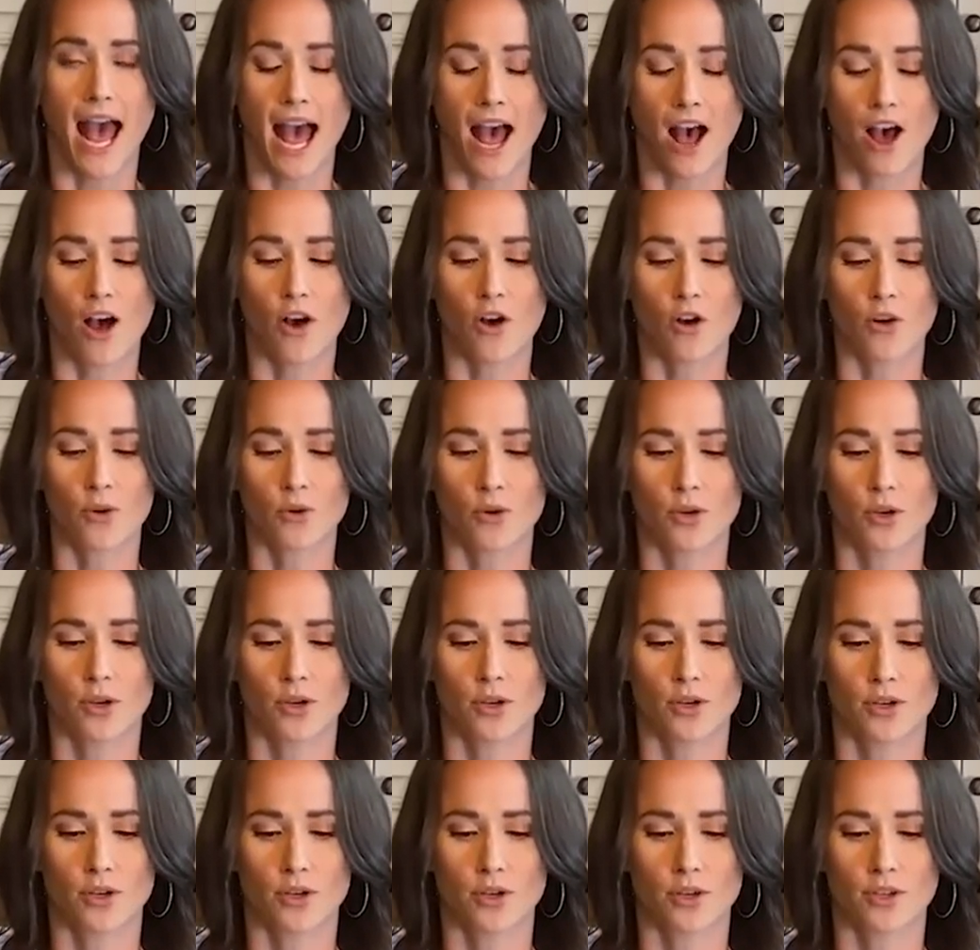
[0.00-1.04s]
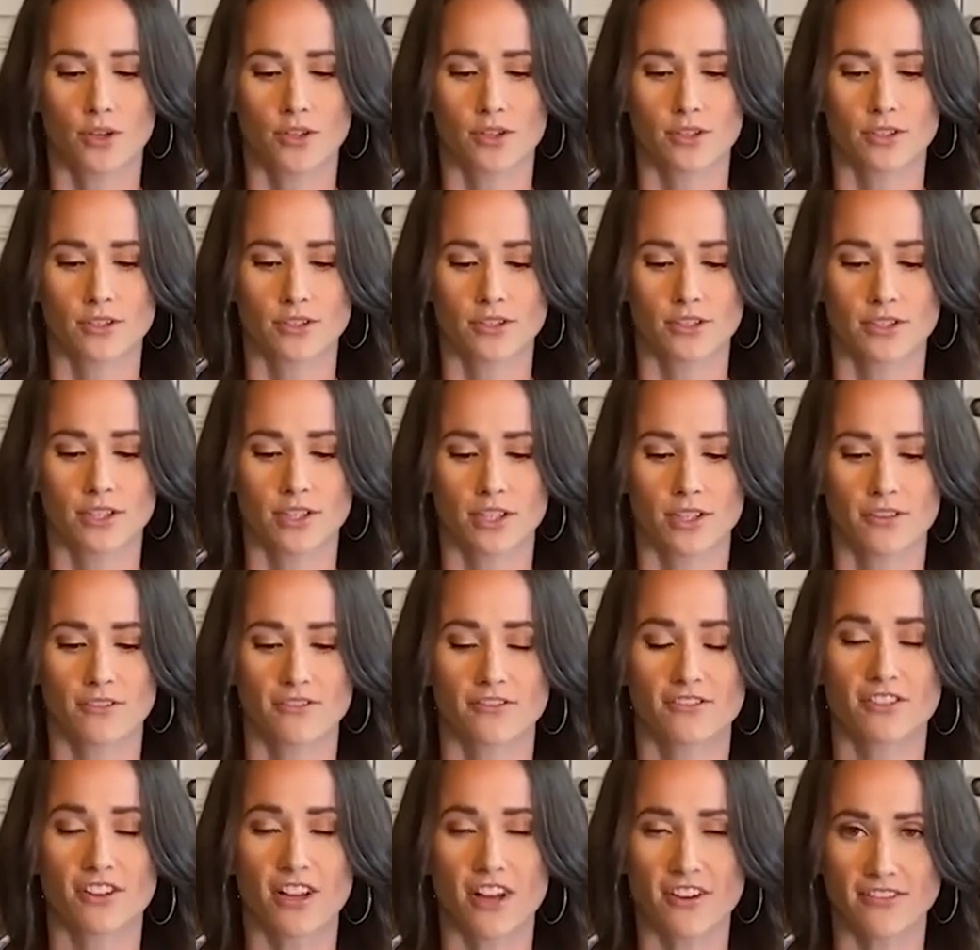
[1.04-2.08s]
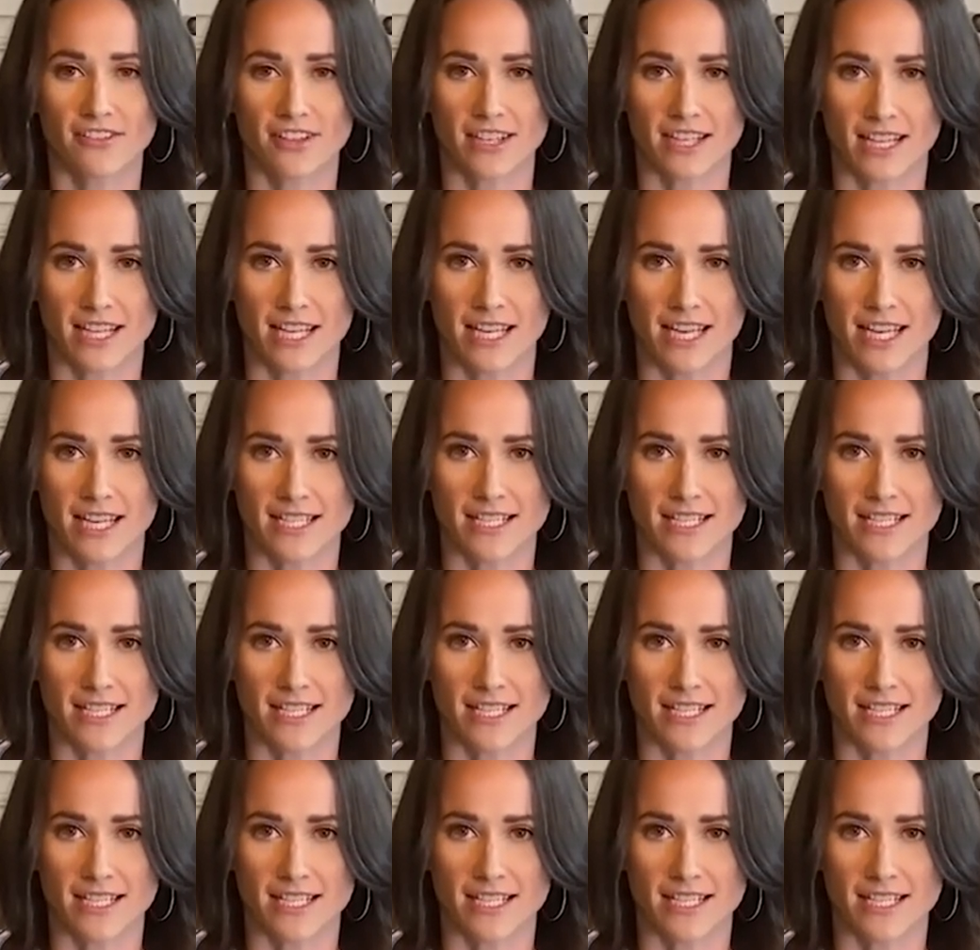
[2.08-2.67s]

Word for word: how fluffy the